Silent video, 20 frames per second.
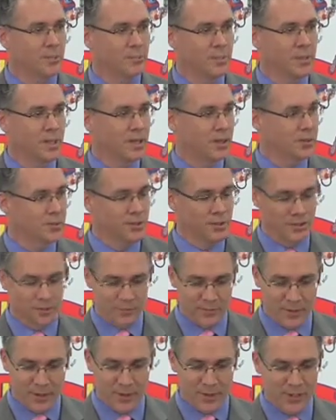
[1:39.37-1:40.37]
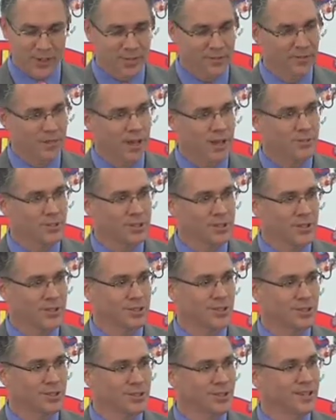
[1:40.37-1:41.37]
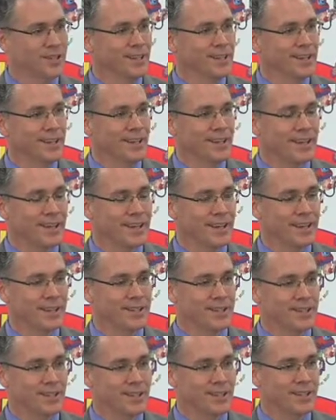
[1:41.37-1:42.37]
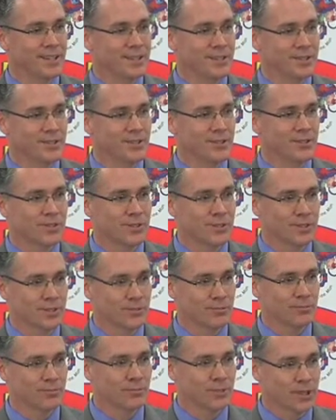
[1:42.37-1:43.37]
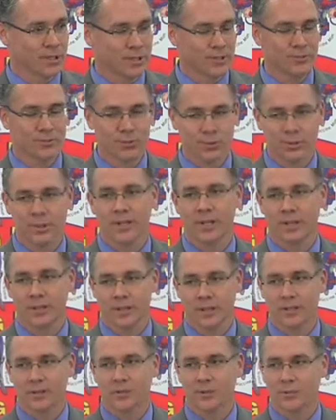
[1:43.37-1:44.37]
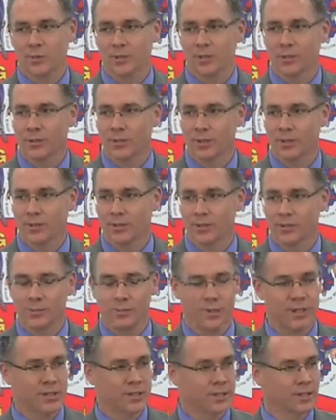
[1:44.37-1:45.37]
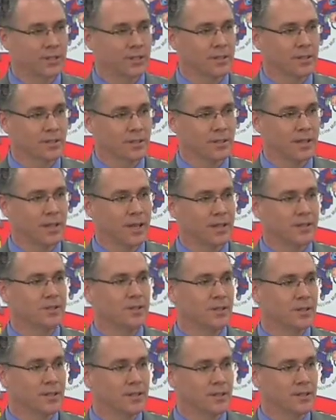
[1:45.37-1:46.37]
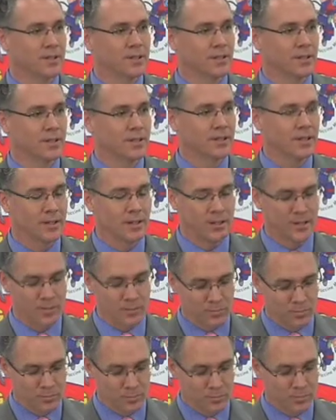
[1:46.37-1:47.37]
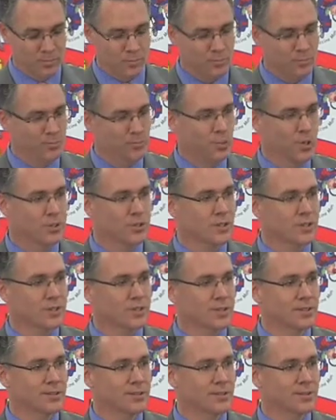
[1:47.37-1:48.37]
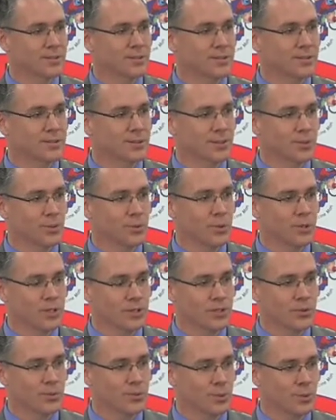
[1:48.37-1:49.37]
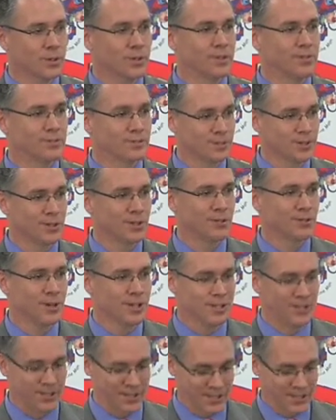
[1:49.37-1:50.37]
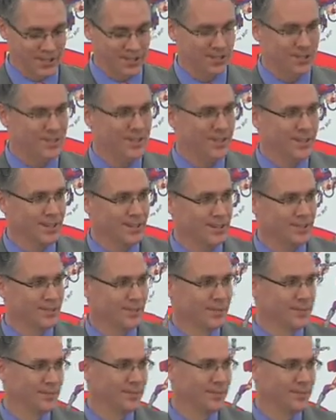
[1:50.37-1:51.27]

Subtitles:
beat out the very stiff competition and is really, truly, I think, when you hear her speak, an excellent person to win this award. And congratulations. Thank you.